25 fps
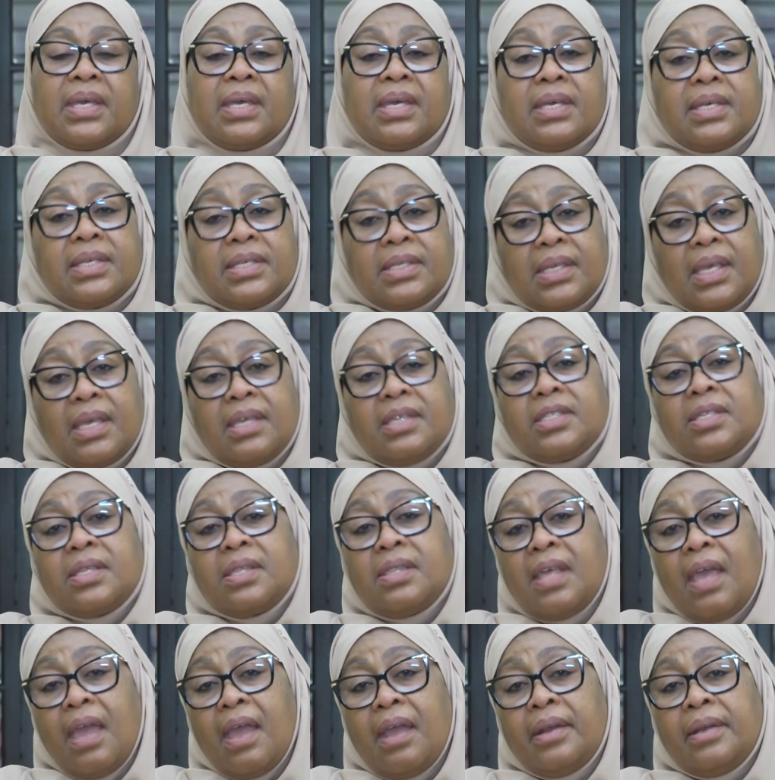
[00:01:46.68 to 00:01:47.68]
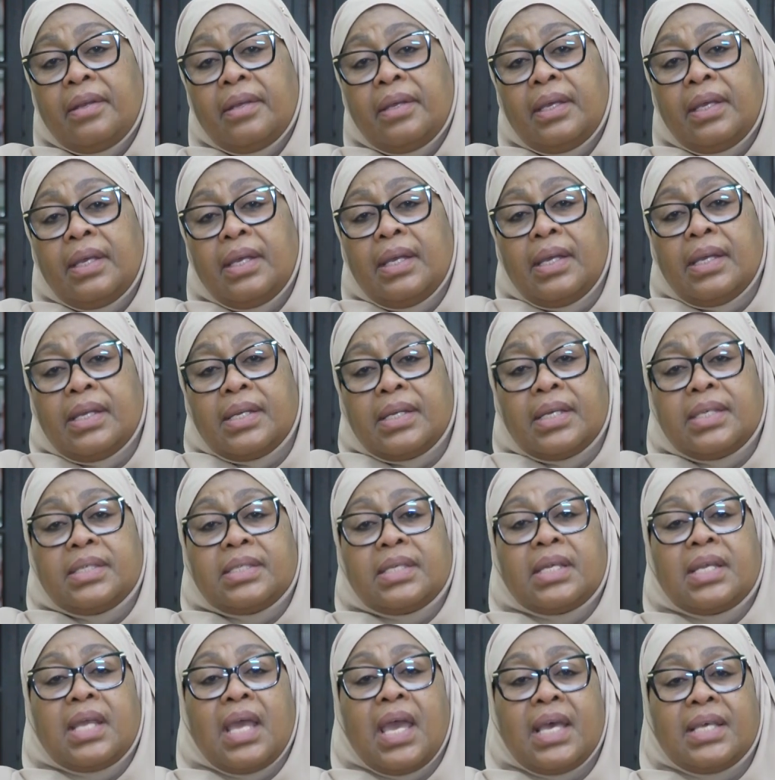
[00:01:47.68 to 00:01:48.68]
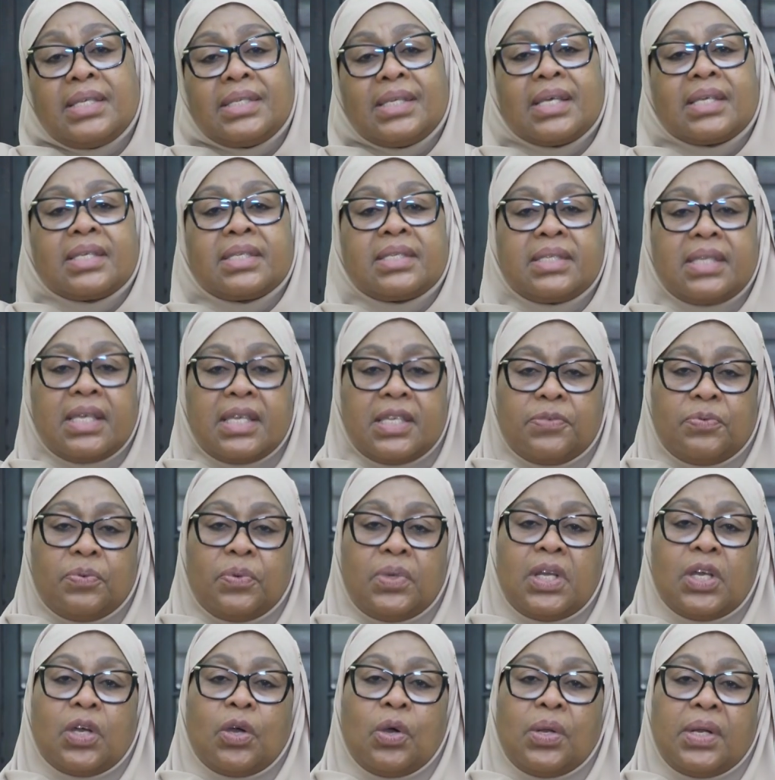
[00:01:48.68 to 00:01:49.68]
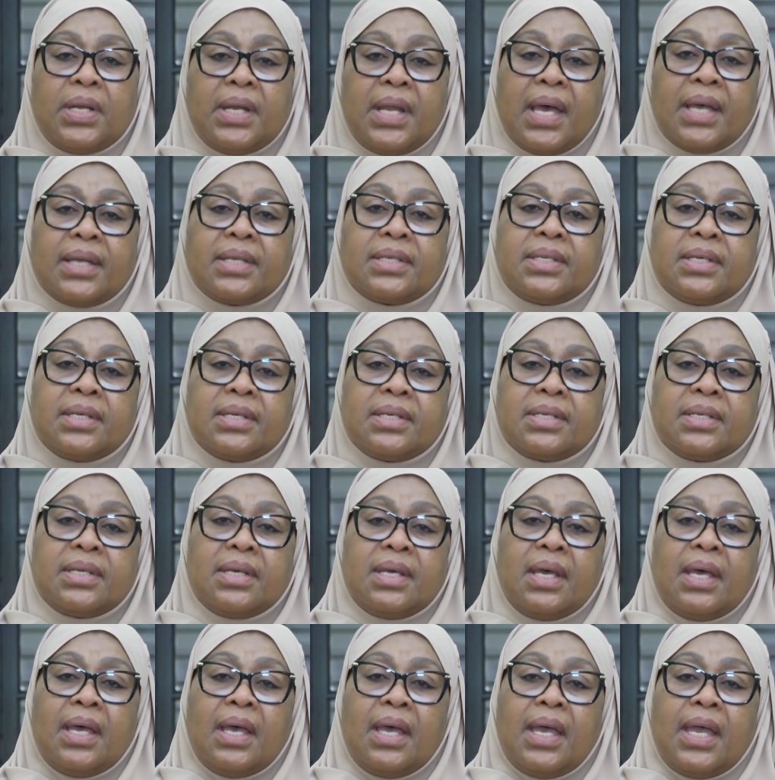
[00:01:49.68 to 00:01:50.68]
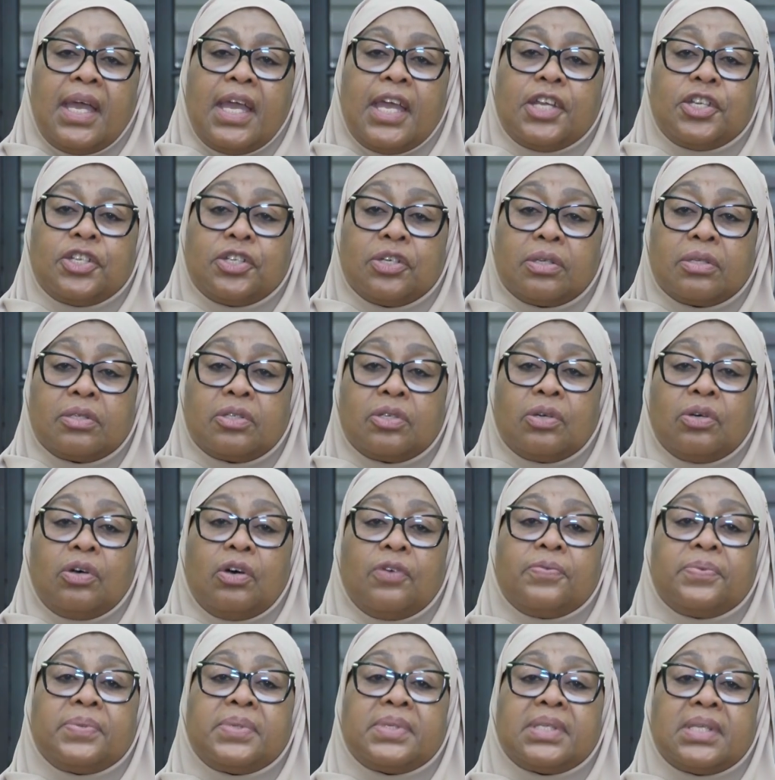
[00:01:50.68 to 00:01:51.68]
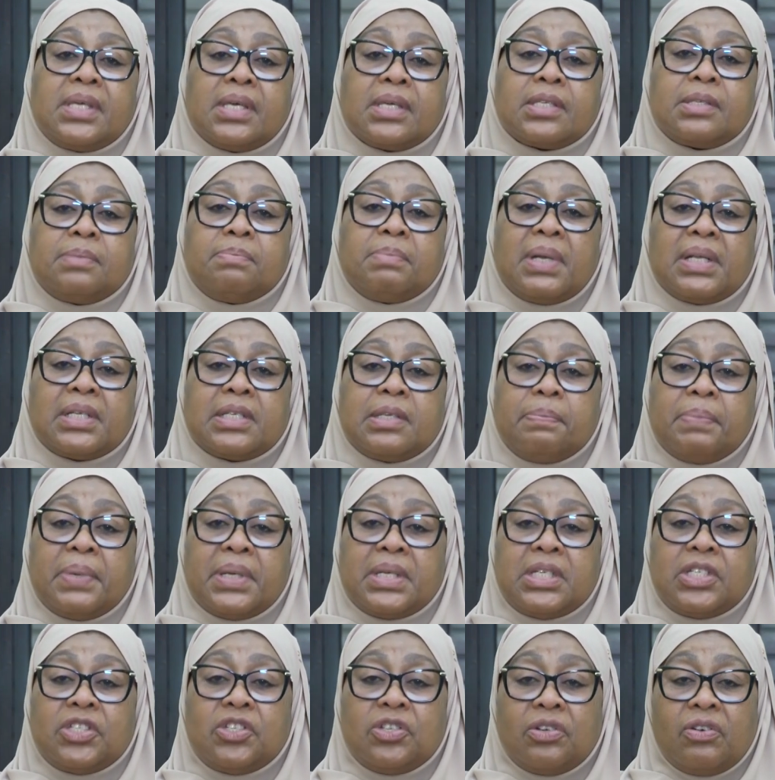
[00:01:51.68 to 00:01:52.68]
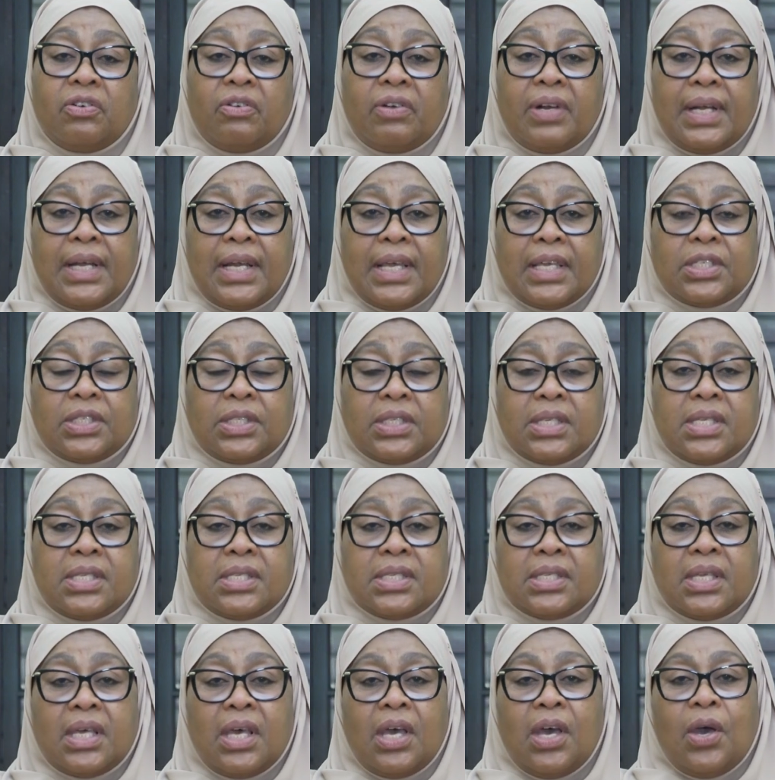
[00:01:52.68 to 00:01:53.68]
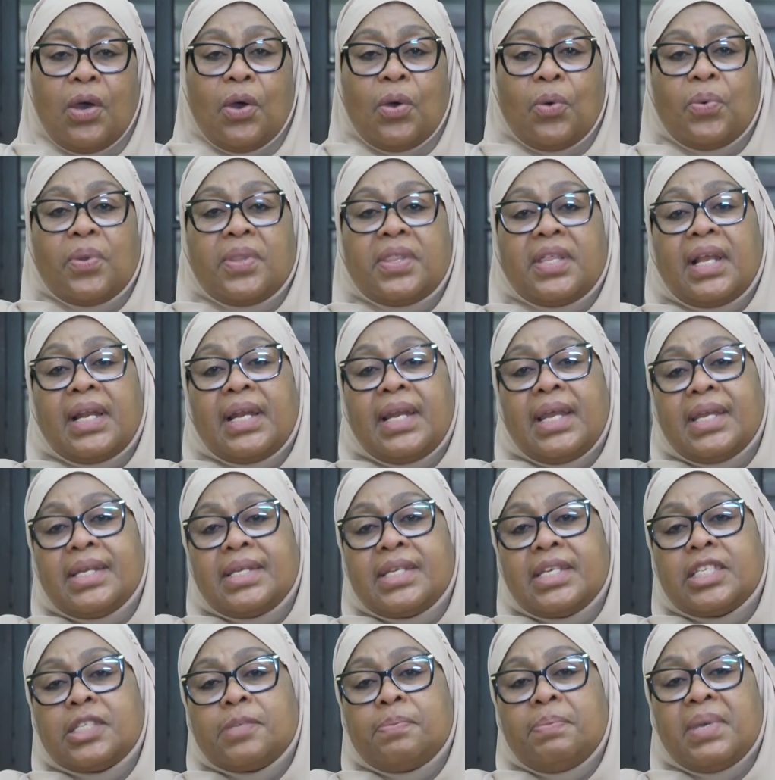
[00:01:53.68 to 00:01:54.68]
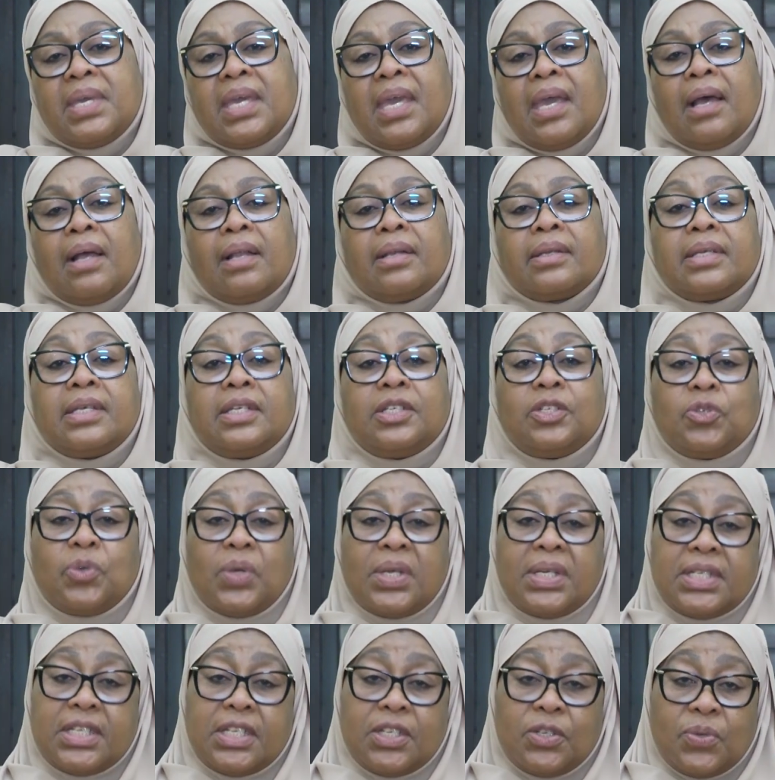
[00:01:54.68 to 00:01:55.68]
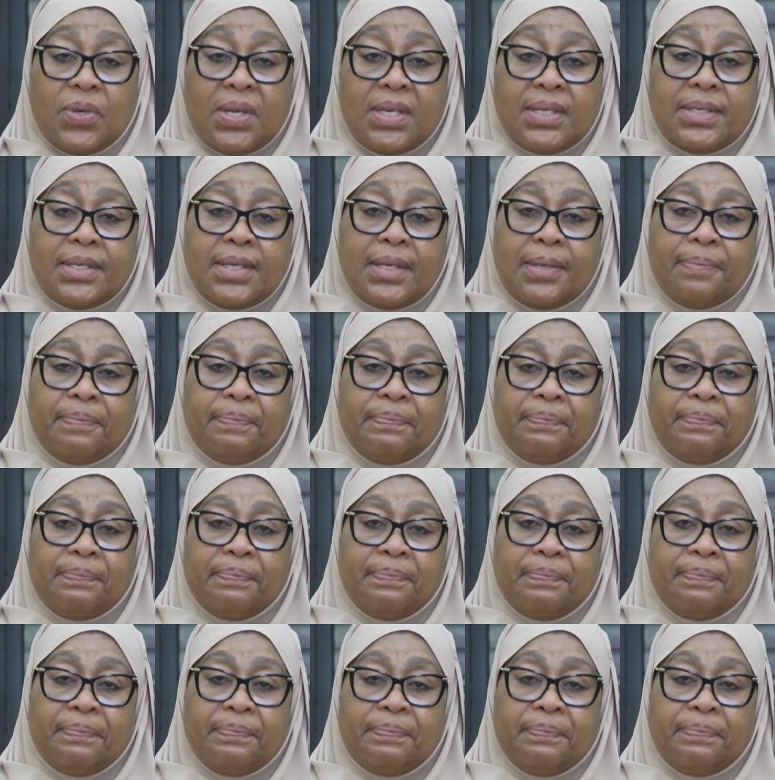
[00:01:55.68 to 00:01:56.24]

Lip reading: Since then, Tanzania has successfully conducted a total of 6 multi-party general elections, with the latest being held in 2020.